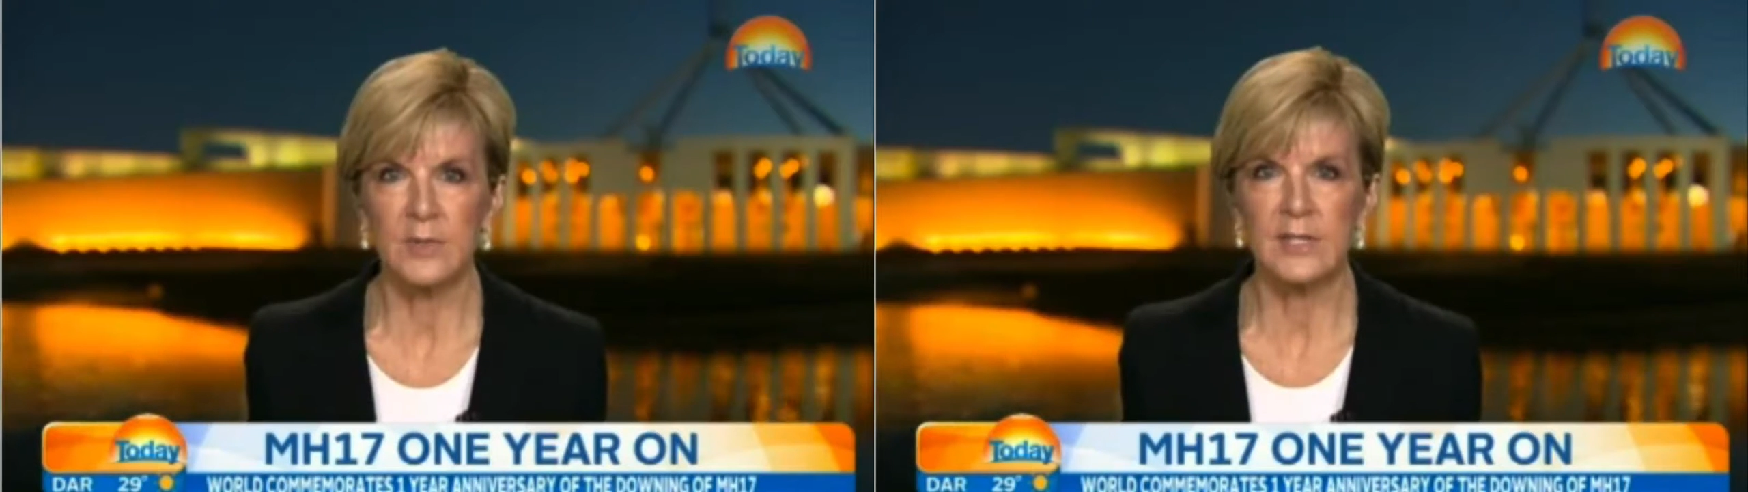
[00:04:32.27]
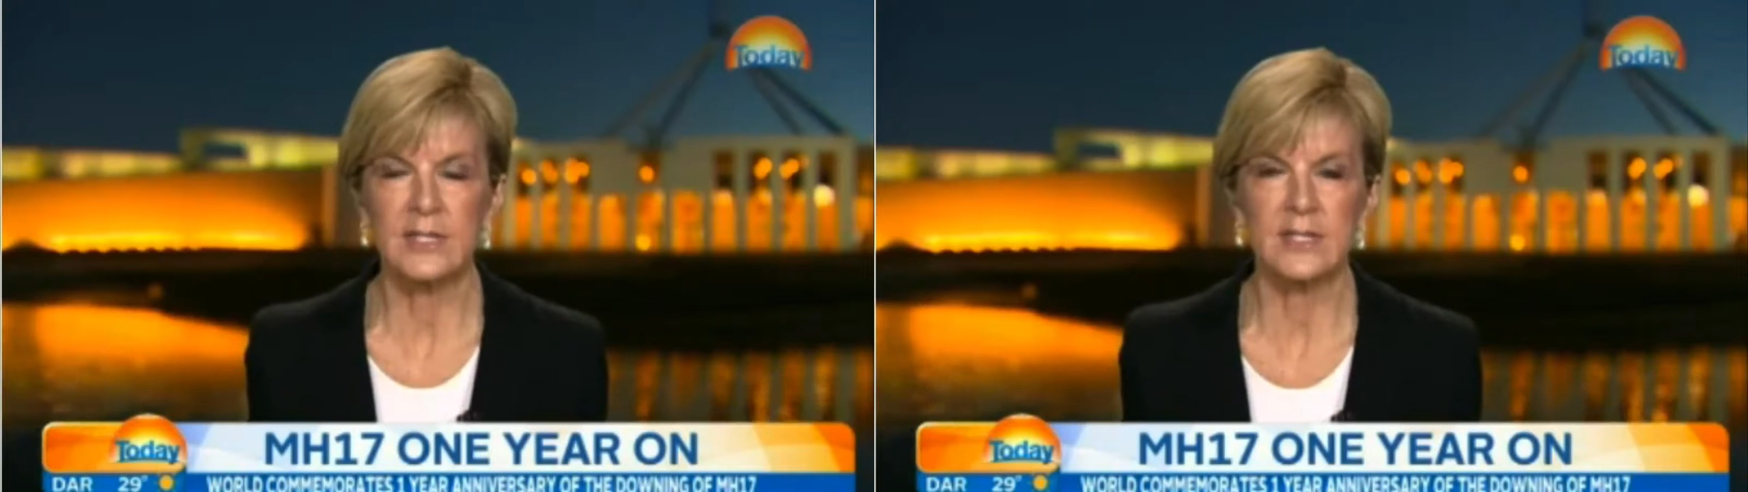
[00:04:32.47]

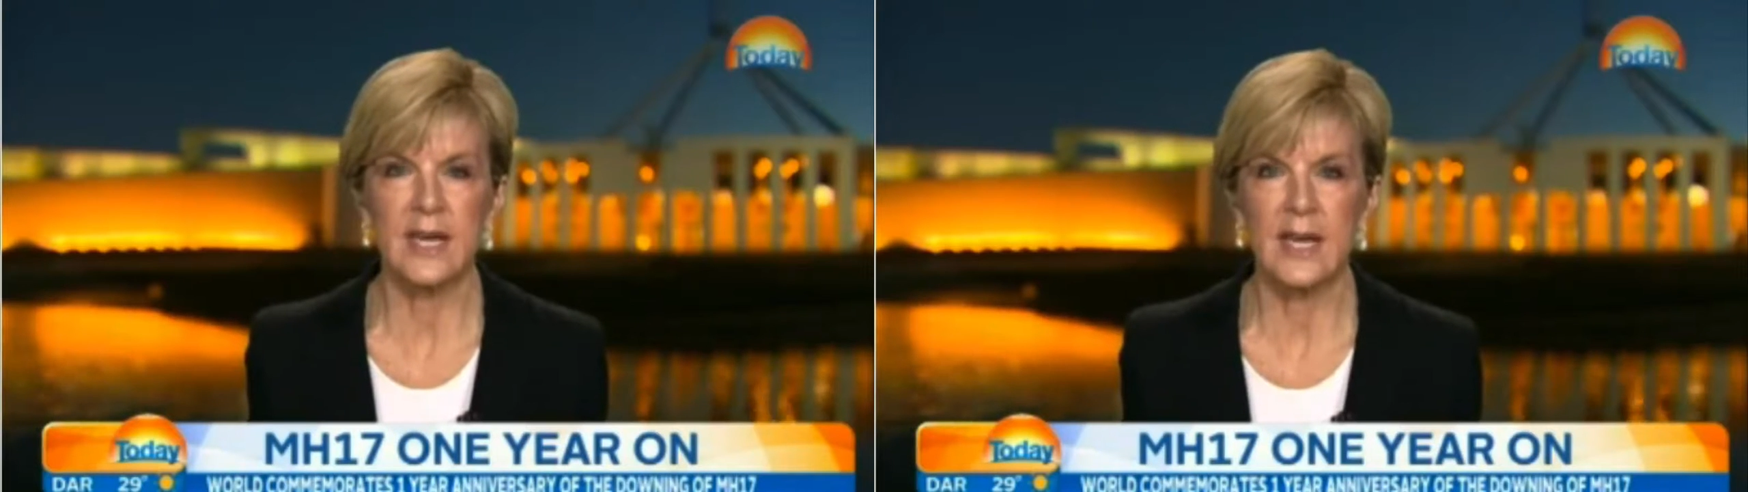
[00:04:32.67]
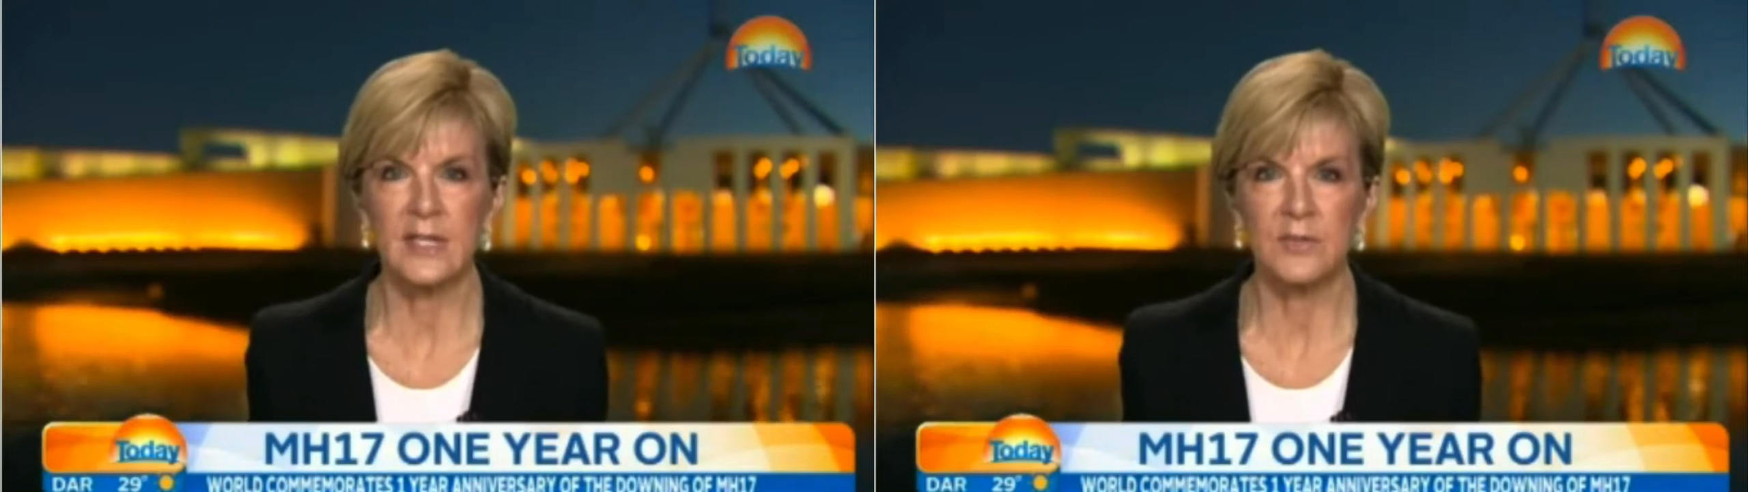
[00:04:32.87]
recent
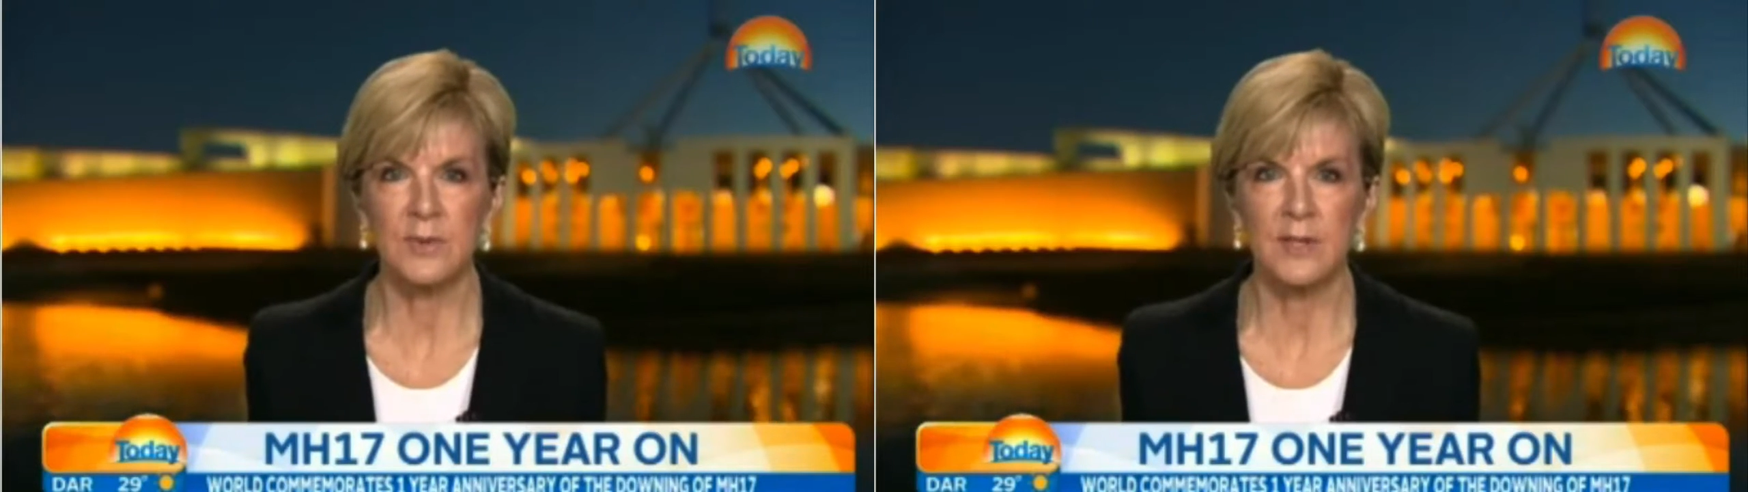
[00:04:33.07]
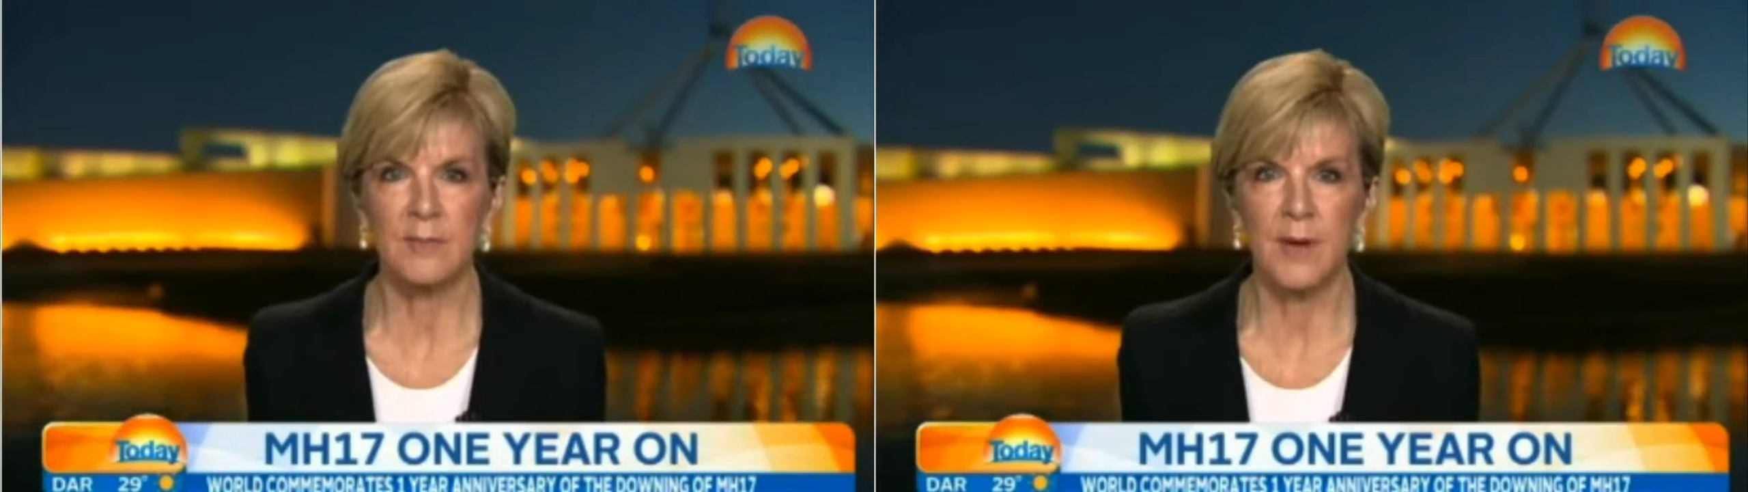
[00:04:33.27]
days
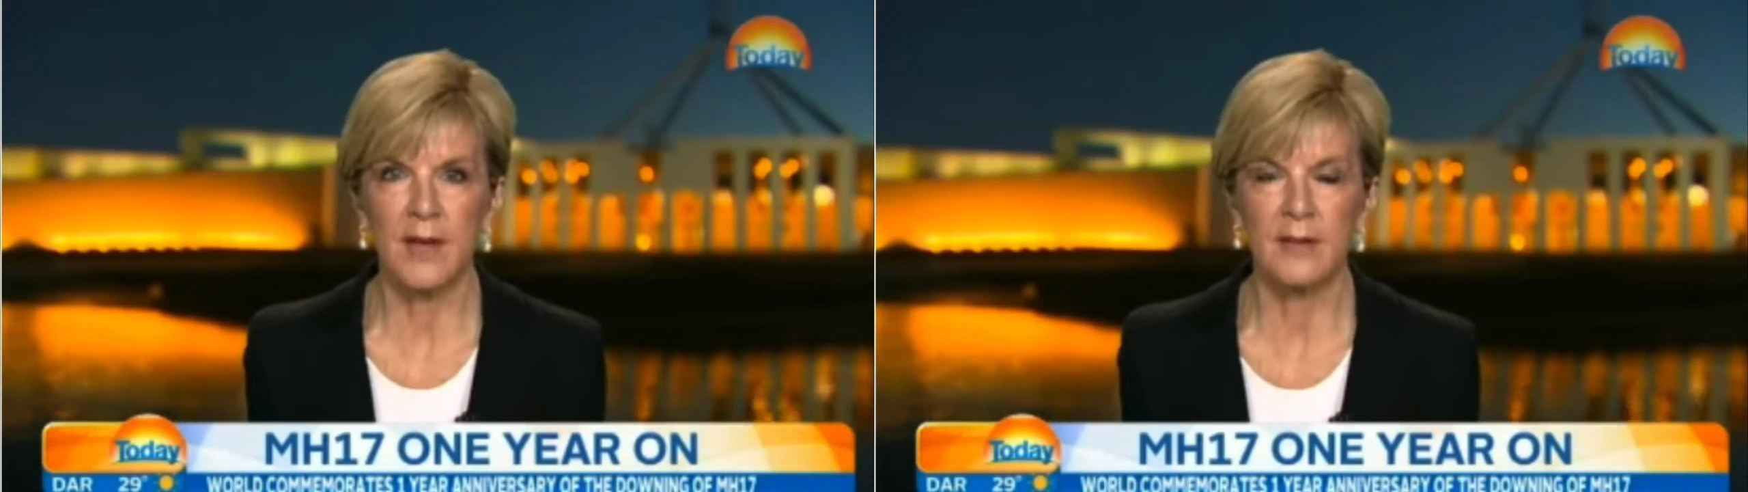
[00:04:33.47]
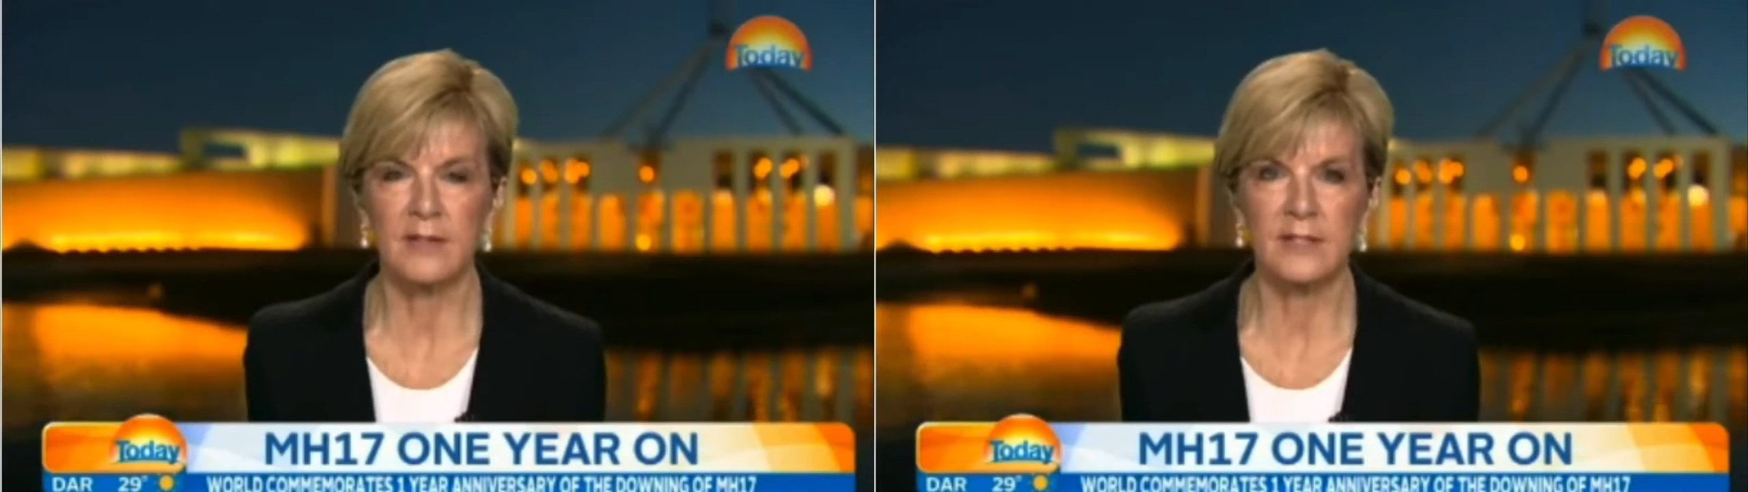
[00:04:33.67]
with my